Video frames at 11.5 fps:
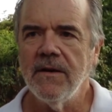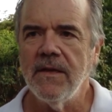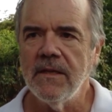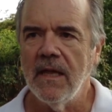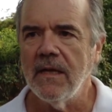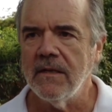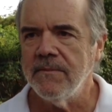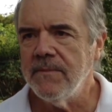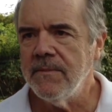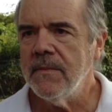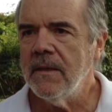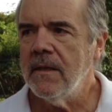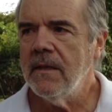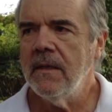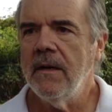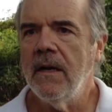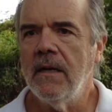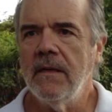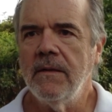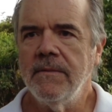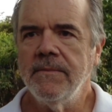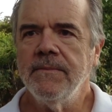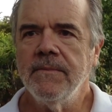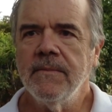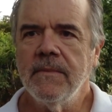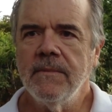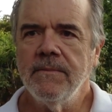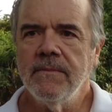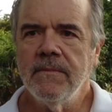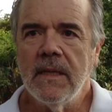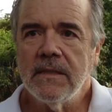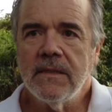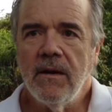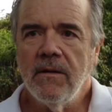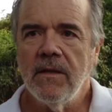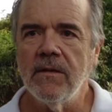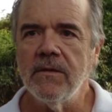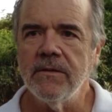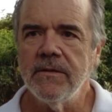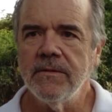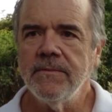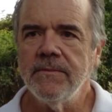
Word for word: And then um, that's how I learned.